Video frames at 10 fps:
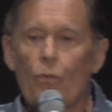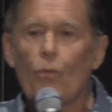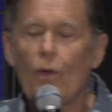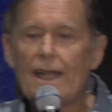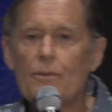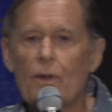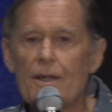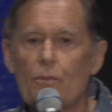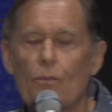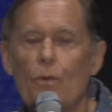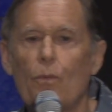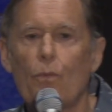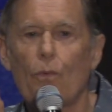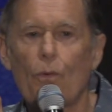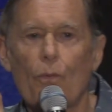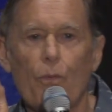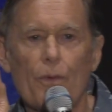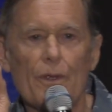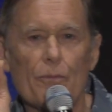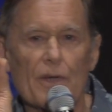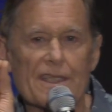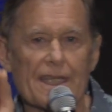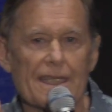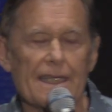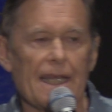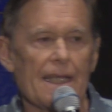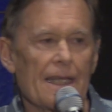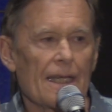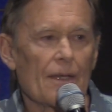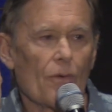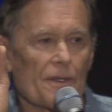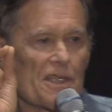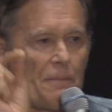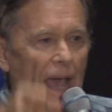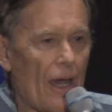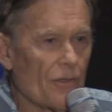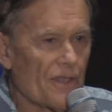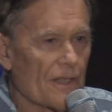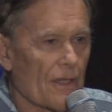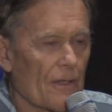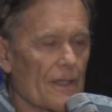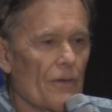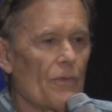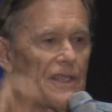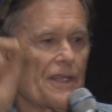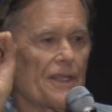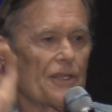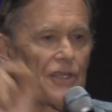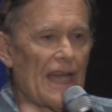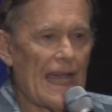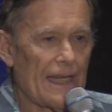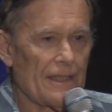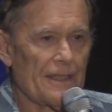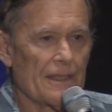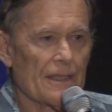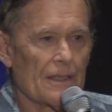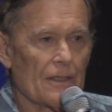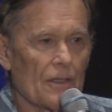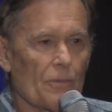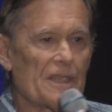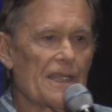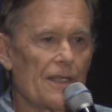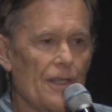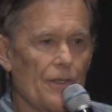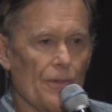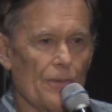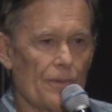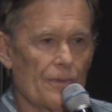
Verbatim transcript: What was it the spouse? Was it the child? Or was it you?